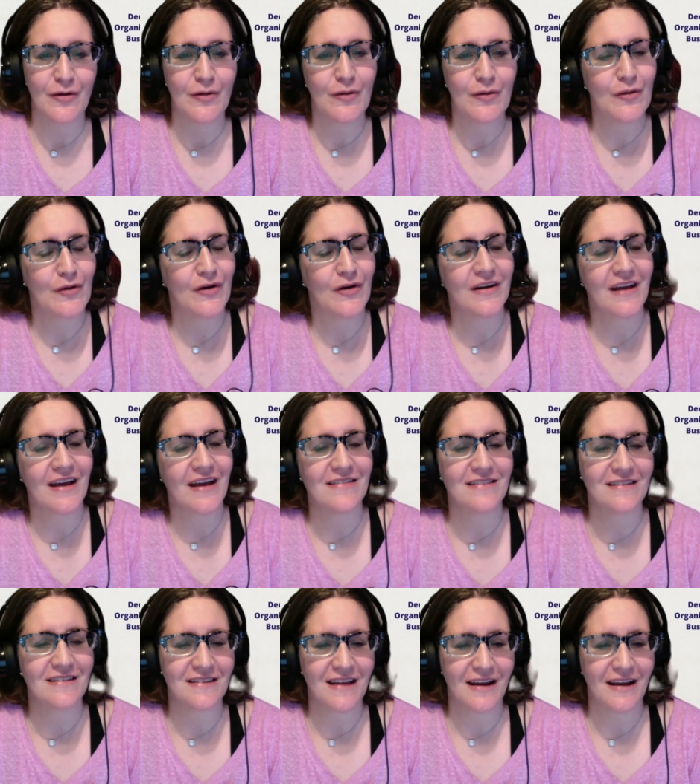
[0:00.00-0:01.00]

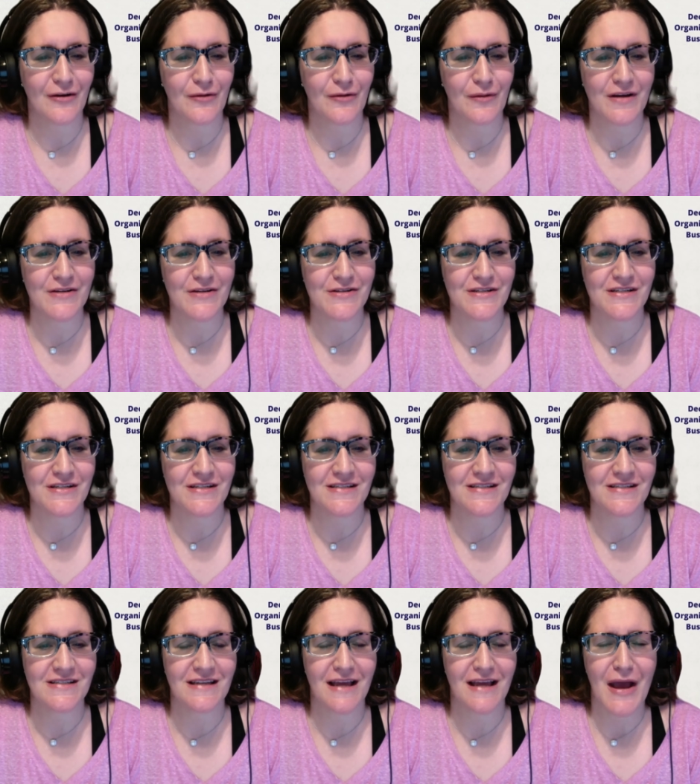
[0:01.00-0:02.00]
organizing
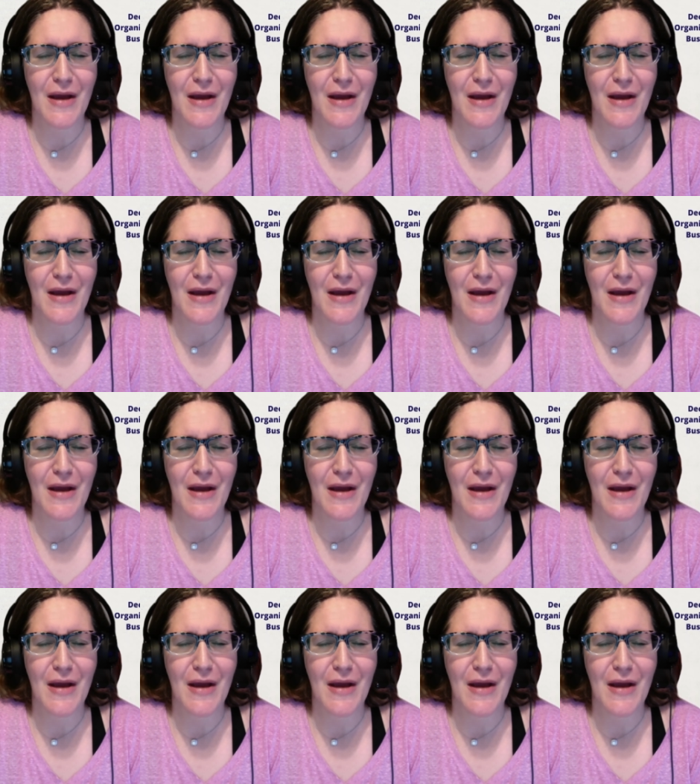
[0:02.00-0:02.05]
decorations,